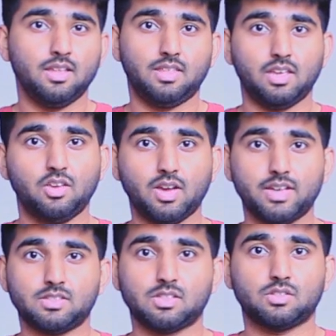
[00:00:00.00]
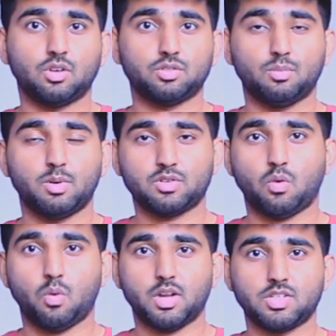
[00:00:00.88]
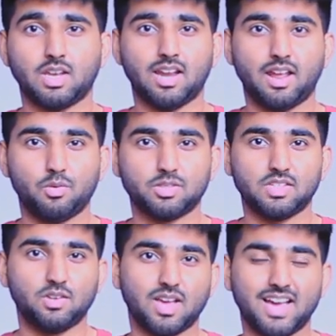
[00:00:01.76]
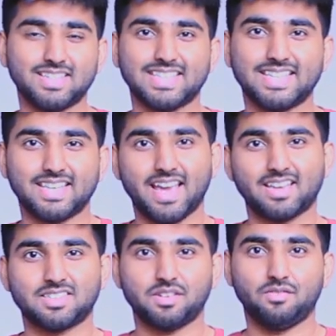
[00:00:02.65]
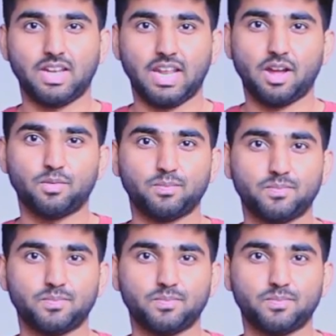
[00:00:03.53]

Thank you guys so, so much for watching and I will see you guys in the next video.